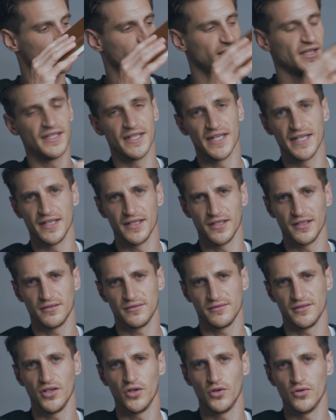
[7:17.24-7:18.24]
in here
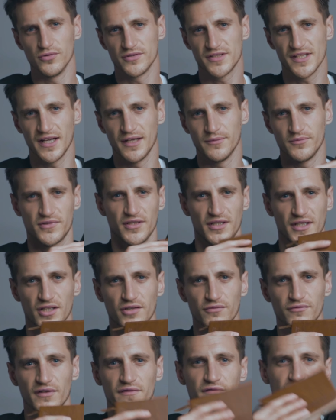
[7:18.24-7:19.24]
at all times, and I
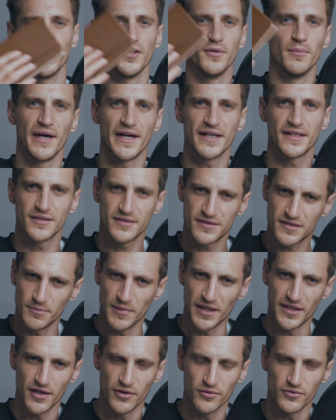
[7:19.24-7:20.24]
can refer back to
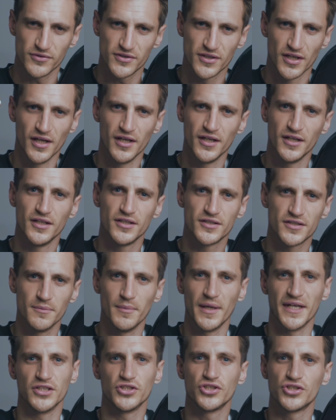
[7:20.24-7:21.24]
my notes to
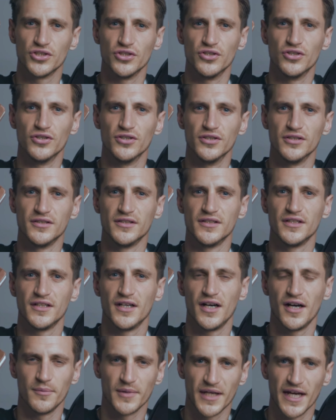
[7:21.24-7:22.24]
make sure
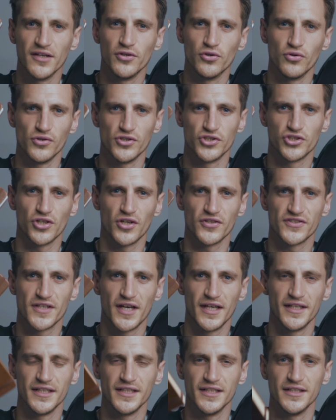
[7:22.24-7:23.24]
I'm getting all the shots
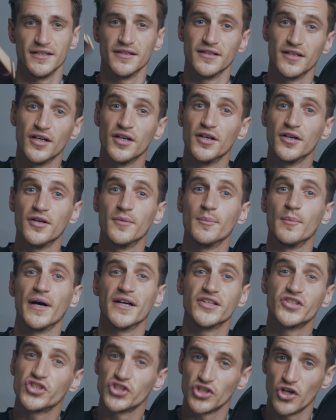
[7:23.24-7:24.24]
that I need. My
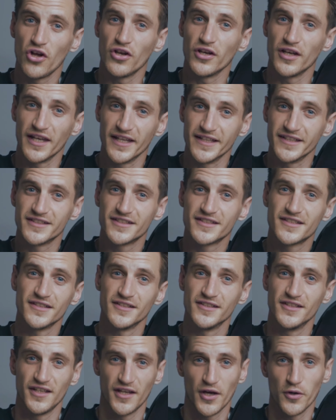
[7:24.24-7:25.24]
shot list
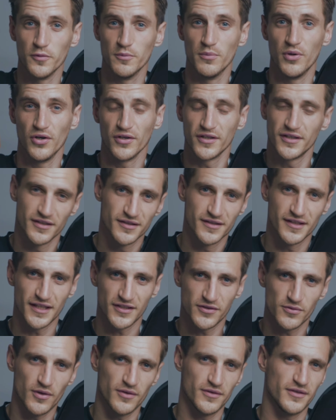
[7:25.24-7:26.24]
notebook,
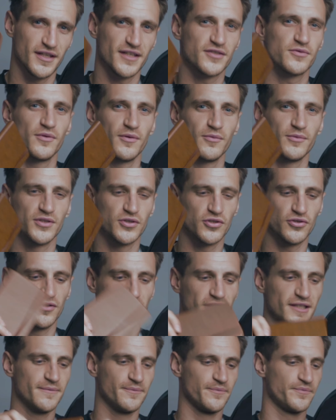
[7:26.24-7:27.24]
that's what we'll call
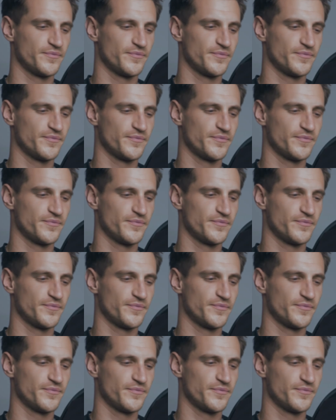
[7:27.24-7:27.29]
it.